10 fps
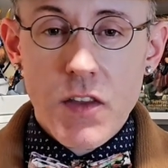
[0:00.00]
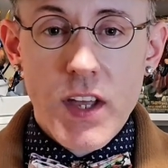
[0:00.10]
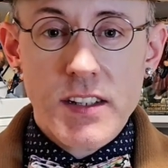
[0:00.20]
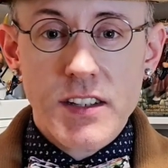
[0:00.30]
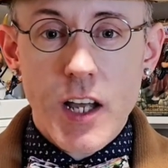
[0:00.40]

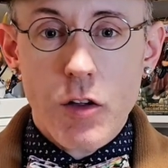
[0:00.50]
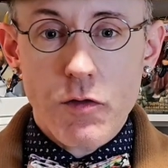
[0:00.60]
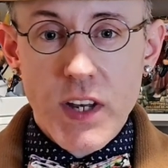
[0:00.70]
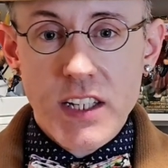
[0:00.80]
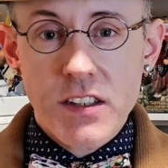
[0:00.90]
They sell
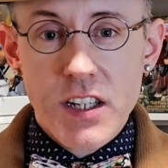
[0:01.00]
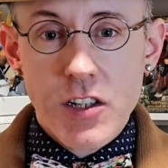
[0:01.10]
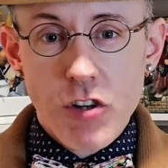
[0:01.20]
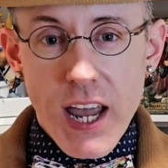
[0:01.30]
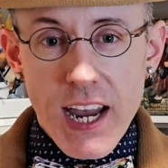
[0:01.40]

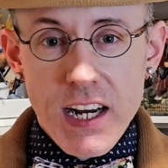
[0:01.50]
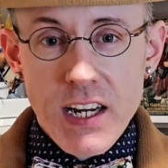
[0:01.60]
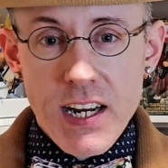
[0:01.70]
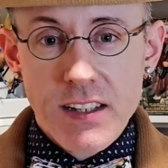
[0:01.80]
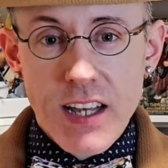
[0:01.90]
vintage
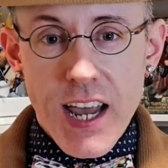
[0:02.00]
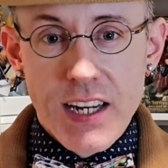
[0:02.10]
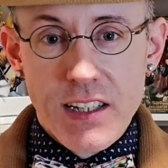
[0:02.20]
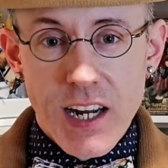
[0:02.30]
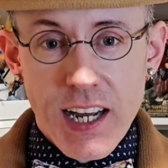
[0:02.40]
80s
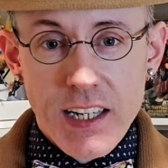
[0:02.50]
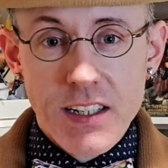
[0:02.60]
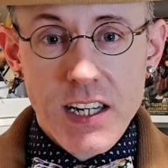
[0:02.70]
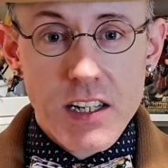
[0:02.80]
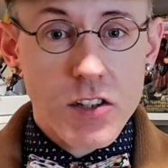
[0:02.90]
and
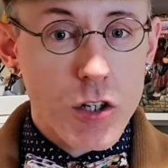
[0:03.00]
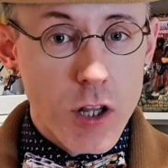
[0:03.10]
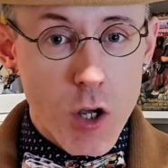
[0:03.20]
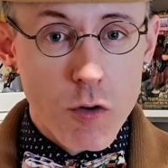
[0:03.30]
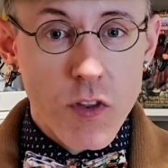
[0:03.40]
90s
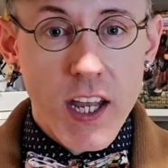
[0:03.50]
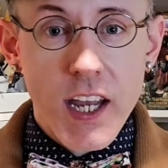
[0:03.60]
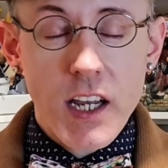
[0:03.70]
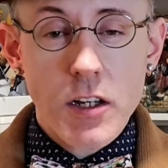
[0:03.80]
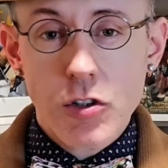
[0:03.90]

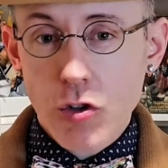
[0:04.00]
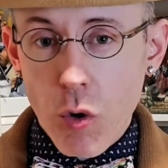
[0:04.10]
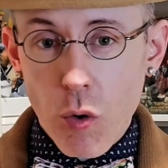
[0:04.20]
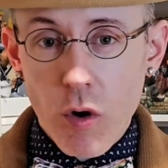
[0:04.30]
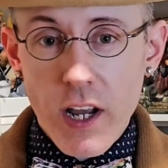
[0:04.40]
clothing,
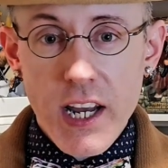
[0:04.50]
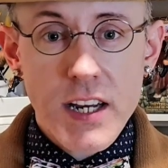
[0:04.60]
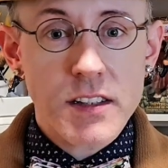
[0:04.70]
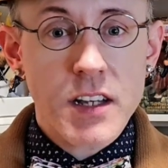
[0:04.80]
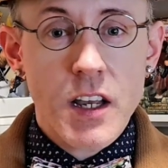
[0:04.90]

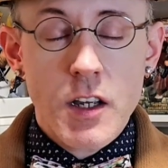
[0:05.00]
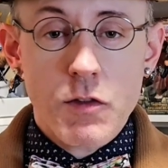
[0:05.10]
toys,